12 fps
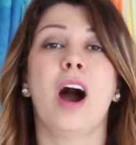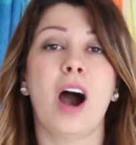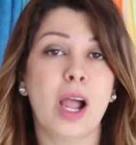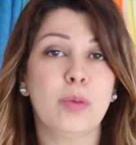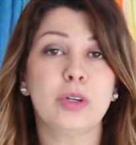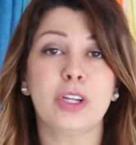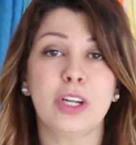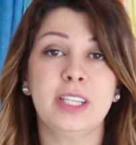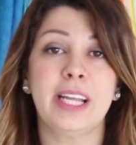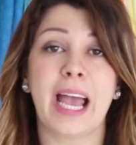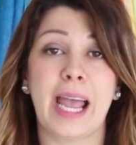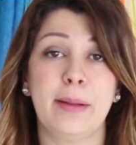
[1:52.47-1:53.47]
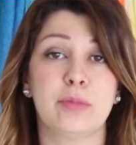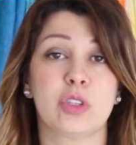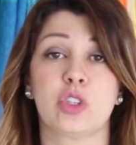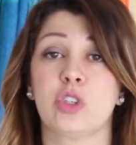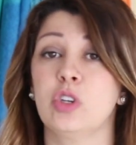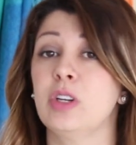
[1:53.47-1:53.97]
I would only aim to
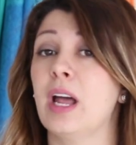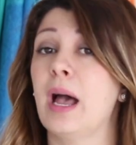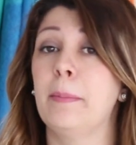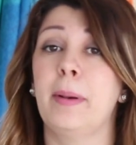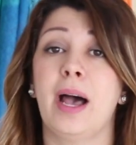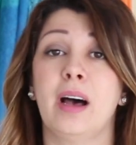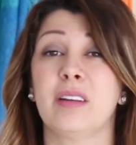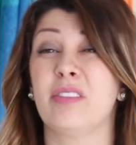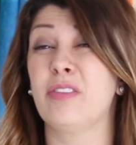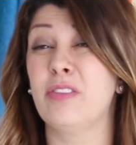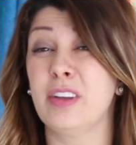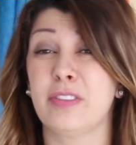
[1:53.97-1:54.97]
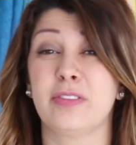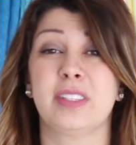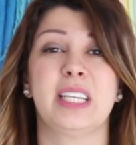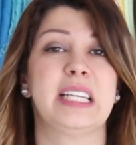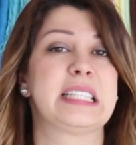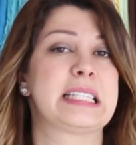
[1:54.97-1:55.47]
shoot about
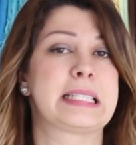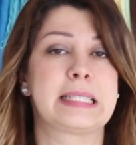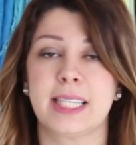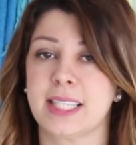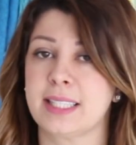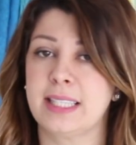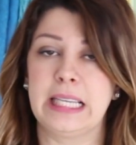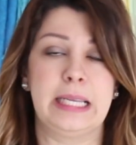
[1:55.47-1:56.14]
50 to 60